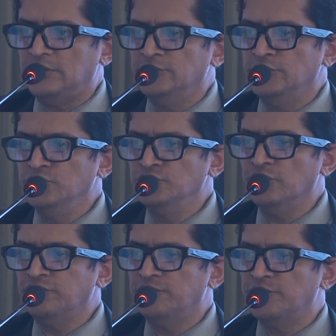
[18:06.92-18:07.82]
The use
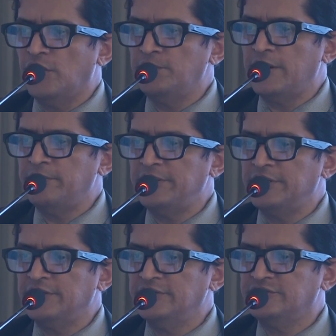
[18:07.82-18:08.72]
of
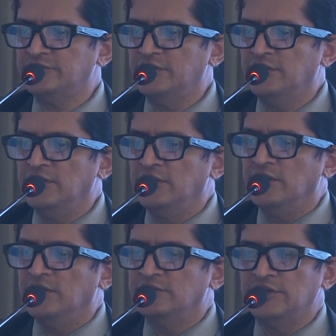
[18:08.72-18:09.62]
non-parametric tests,
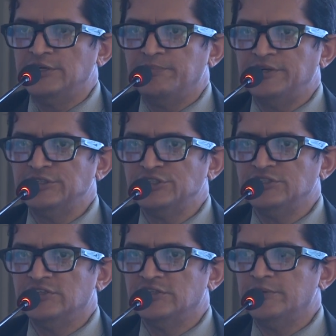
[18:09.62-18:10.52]
the interpretation
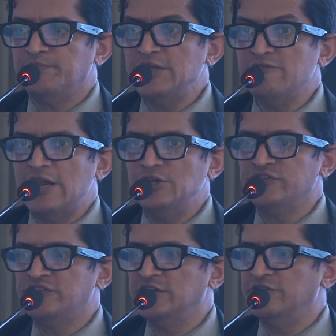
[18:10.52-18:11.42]
is that the p-value
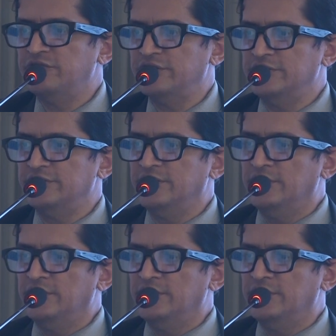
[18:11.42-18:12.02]
is significant.